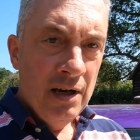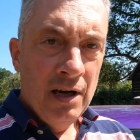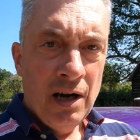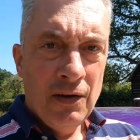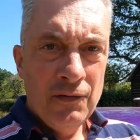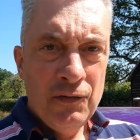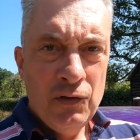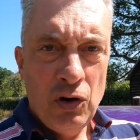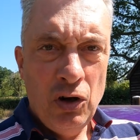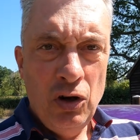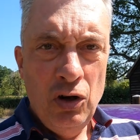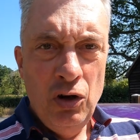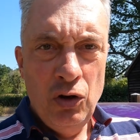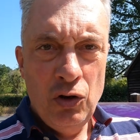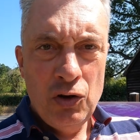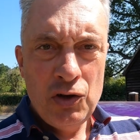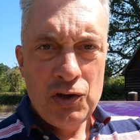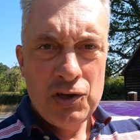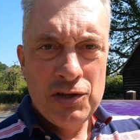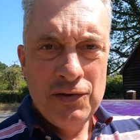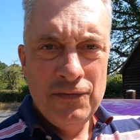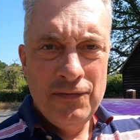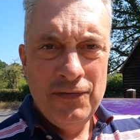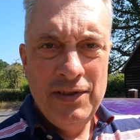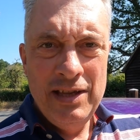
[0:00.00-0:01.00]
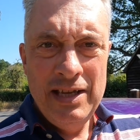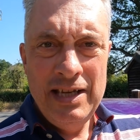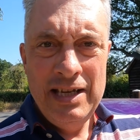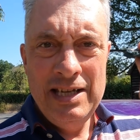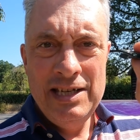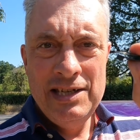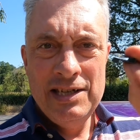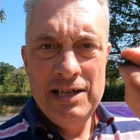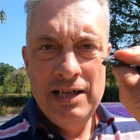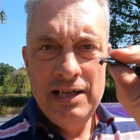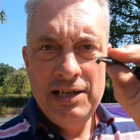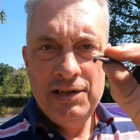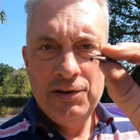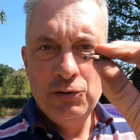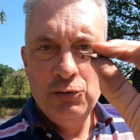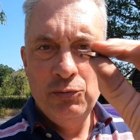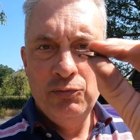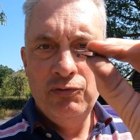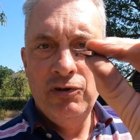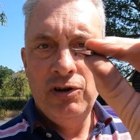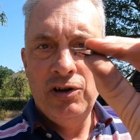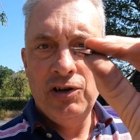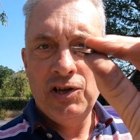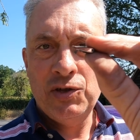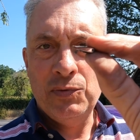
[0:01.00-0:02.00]
I've got lots of these little
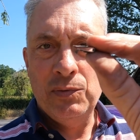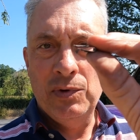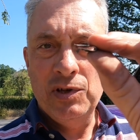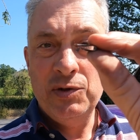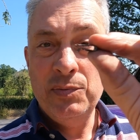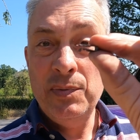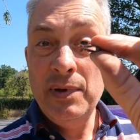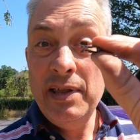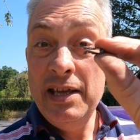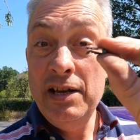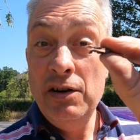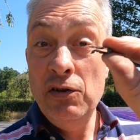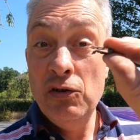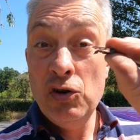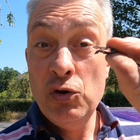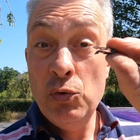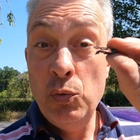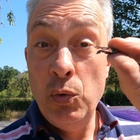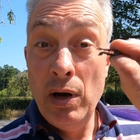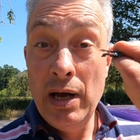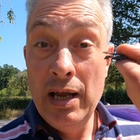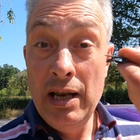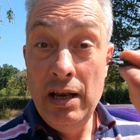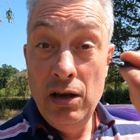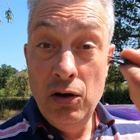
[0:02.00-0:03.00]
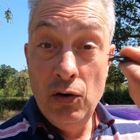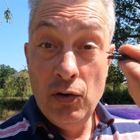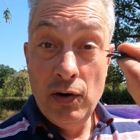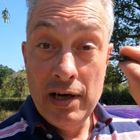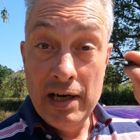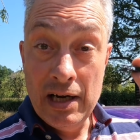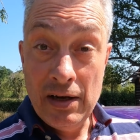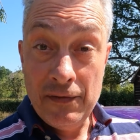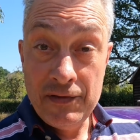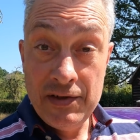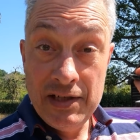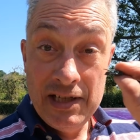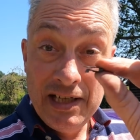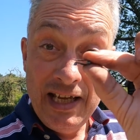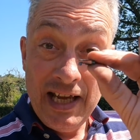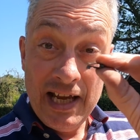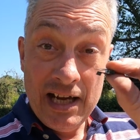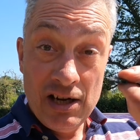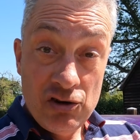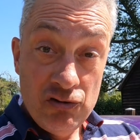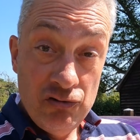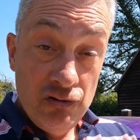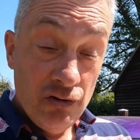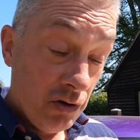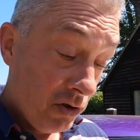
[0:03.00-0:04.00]
brass ones, but they're not quite long enough to get
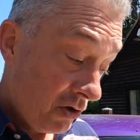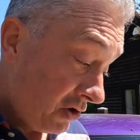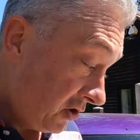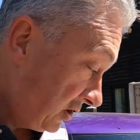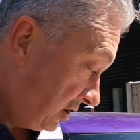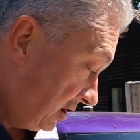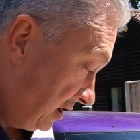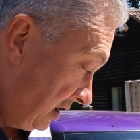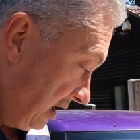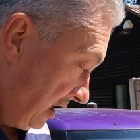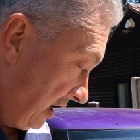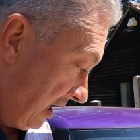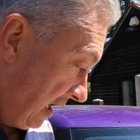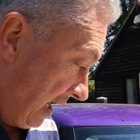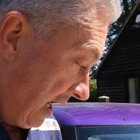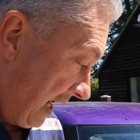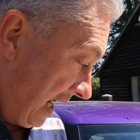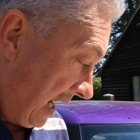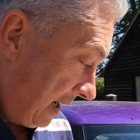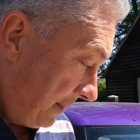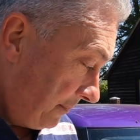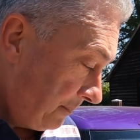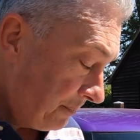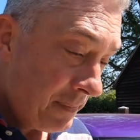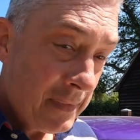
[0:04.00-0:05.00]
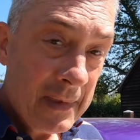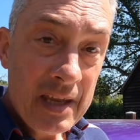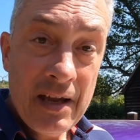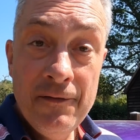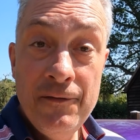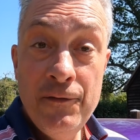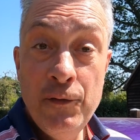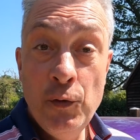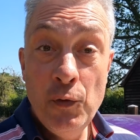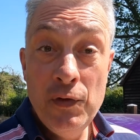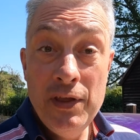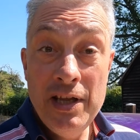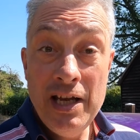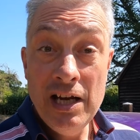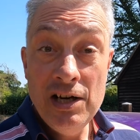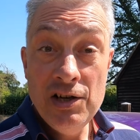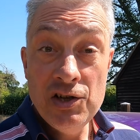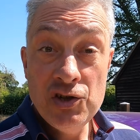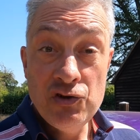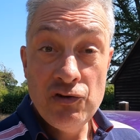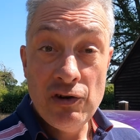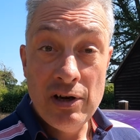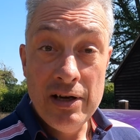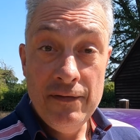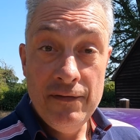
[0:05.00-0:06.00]
across for the under
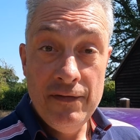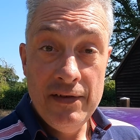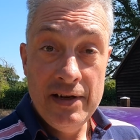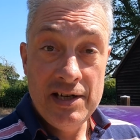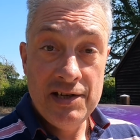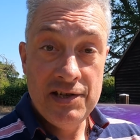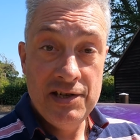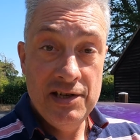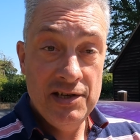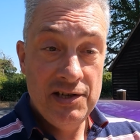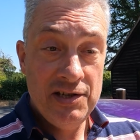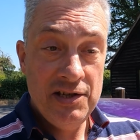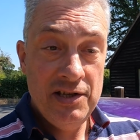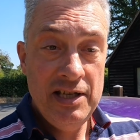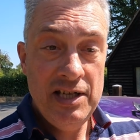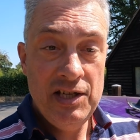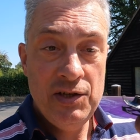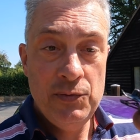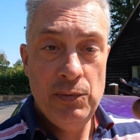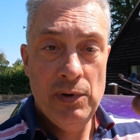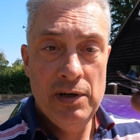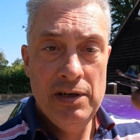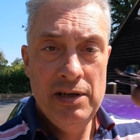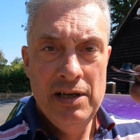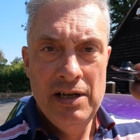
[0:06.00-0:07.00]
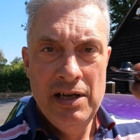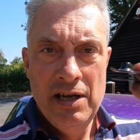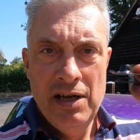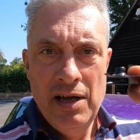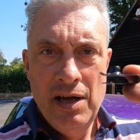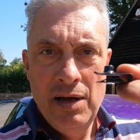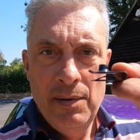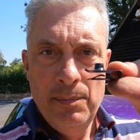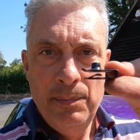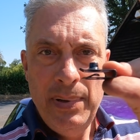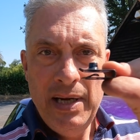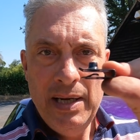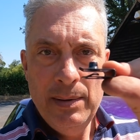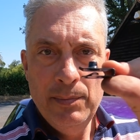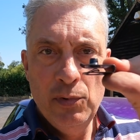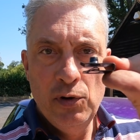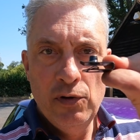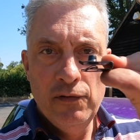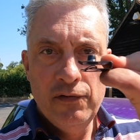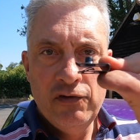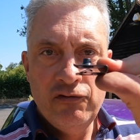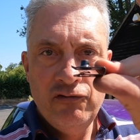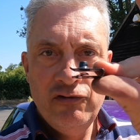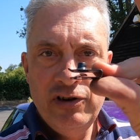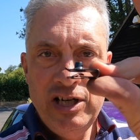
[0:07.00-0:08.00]
tray fixing. So this one, a bit more
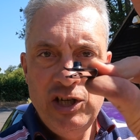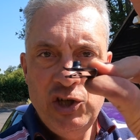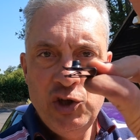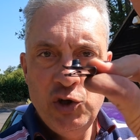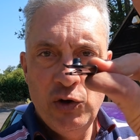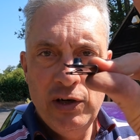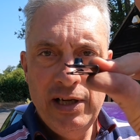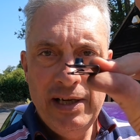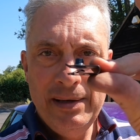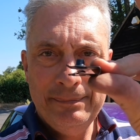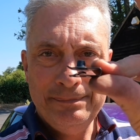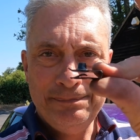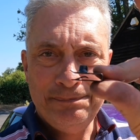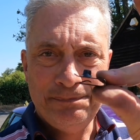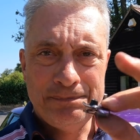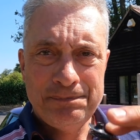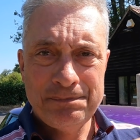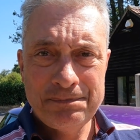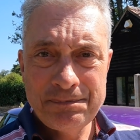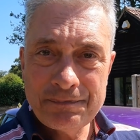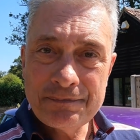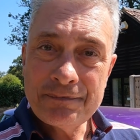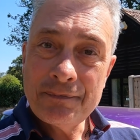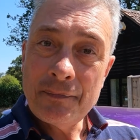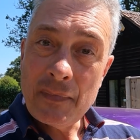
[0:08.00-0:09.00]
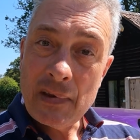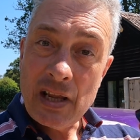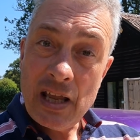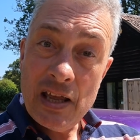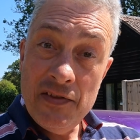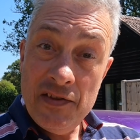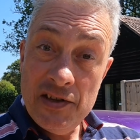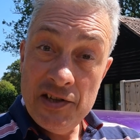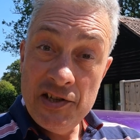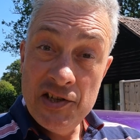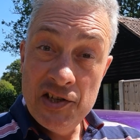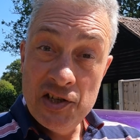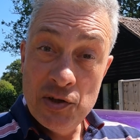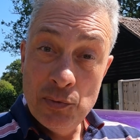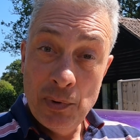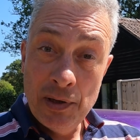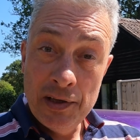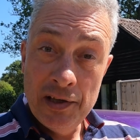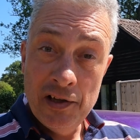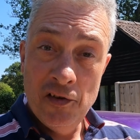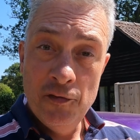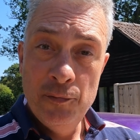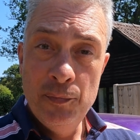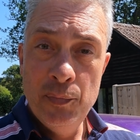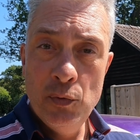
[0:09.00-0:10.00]
of a reach on it. And this is the one
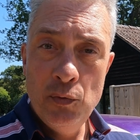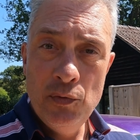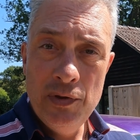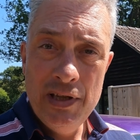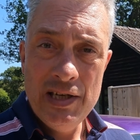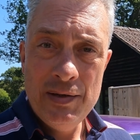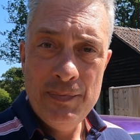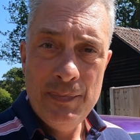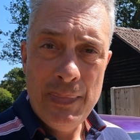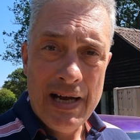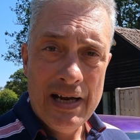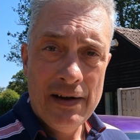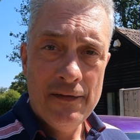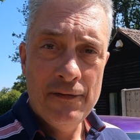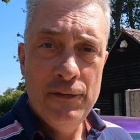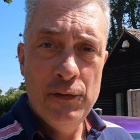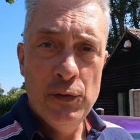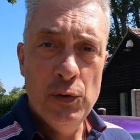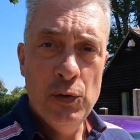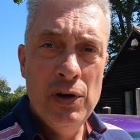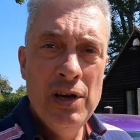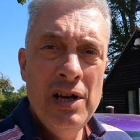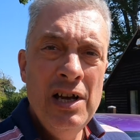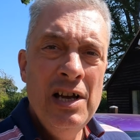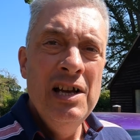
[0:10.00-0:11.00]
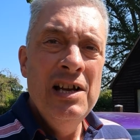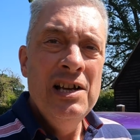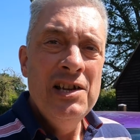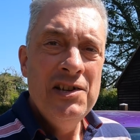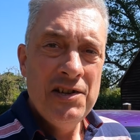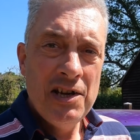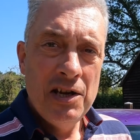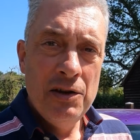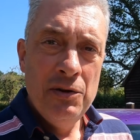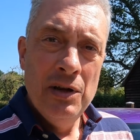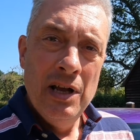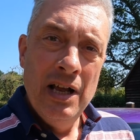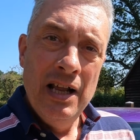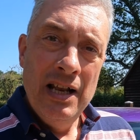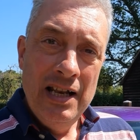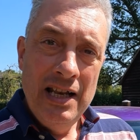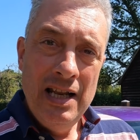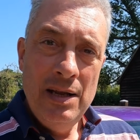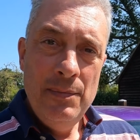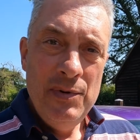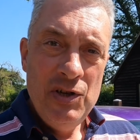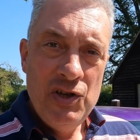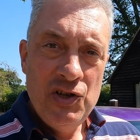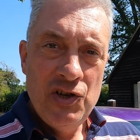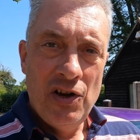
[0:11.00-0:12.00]
that I've bought this pack for. So
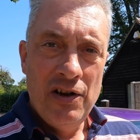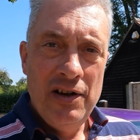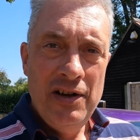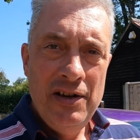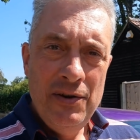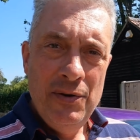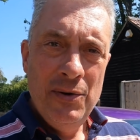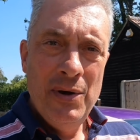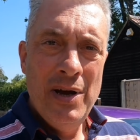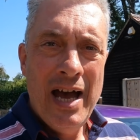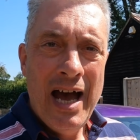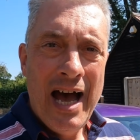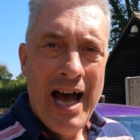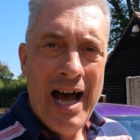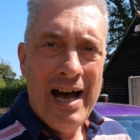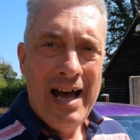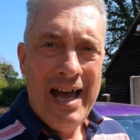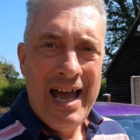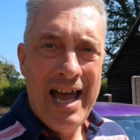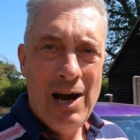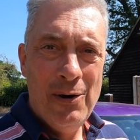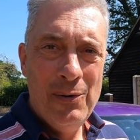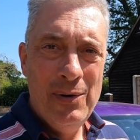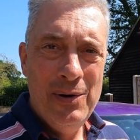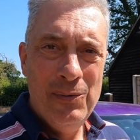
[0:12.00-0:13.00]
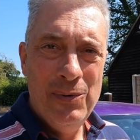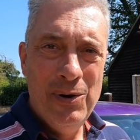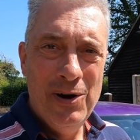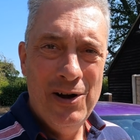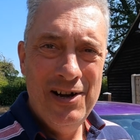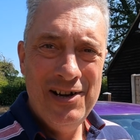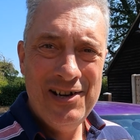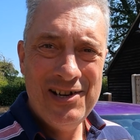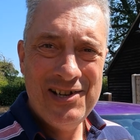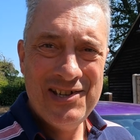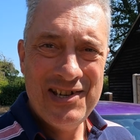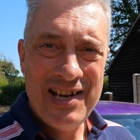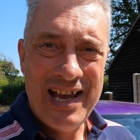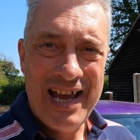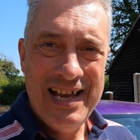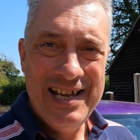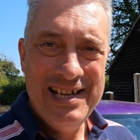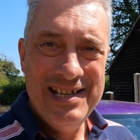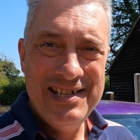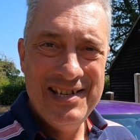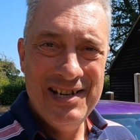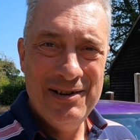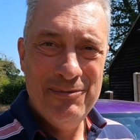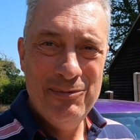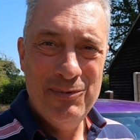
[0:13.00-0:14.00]
let me show you how it works,
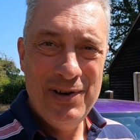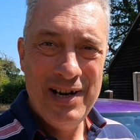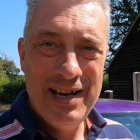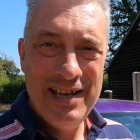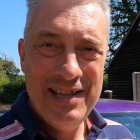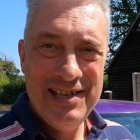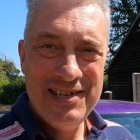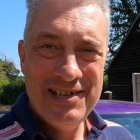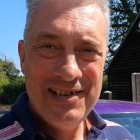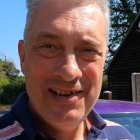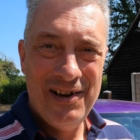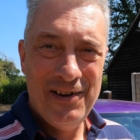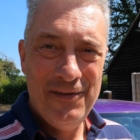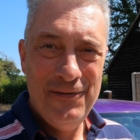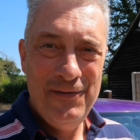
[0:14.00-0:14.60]
and we'll get this car